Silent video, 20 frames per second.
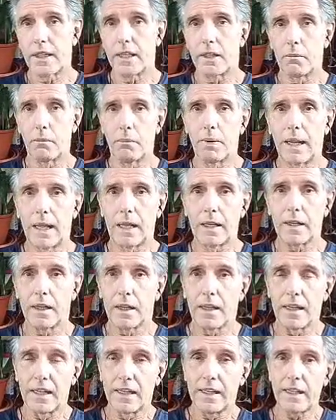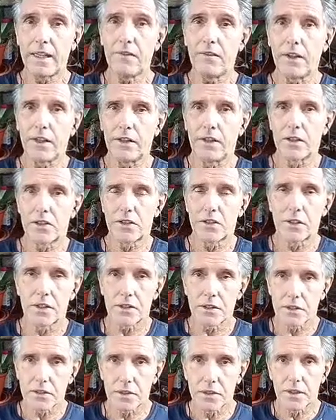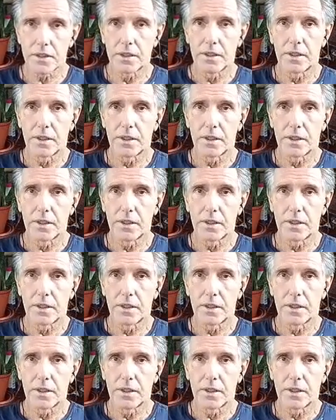than blood leaving the cyst.